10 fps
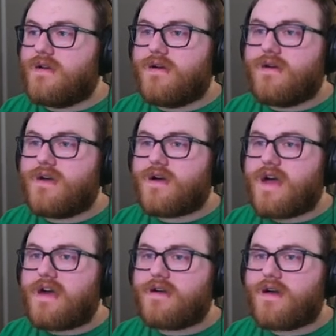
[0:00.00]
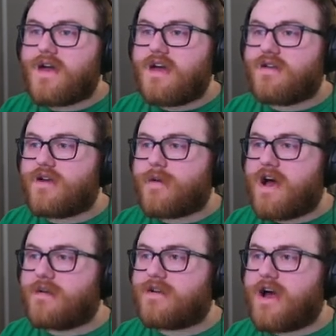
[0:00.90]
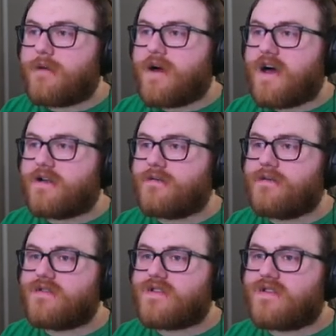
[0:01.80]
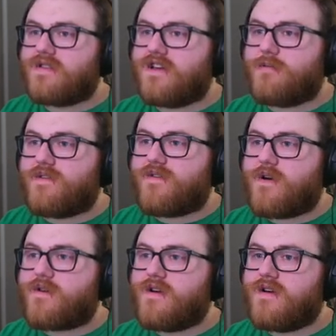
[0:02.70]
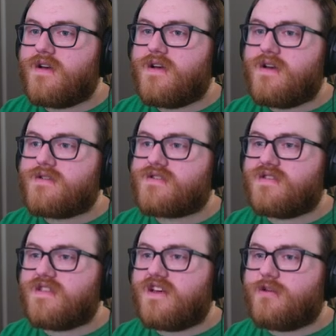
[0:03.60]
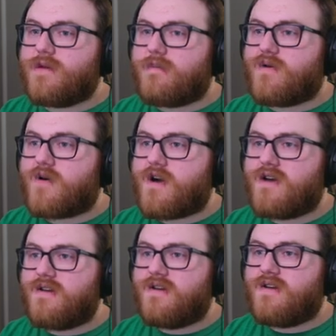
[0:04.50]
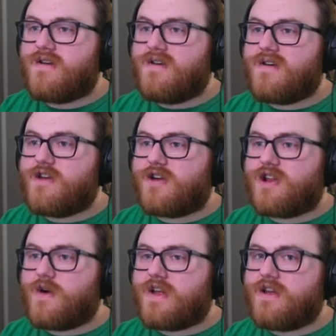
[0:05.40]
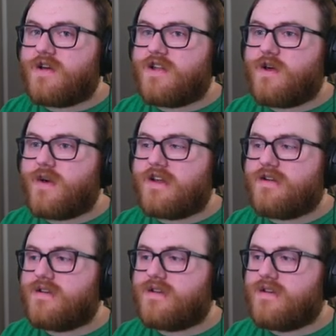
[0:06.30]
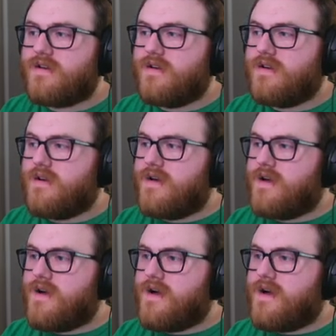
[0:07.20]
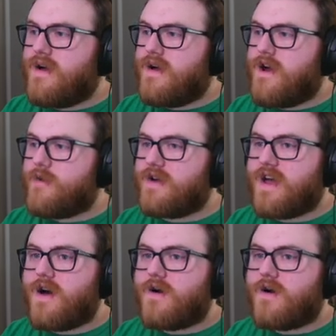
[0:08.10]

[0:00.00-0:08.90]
Okay, okay. Come on, come on. Just a little bit further. Just a little bit more. You can do it. You can do it. There we go.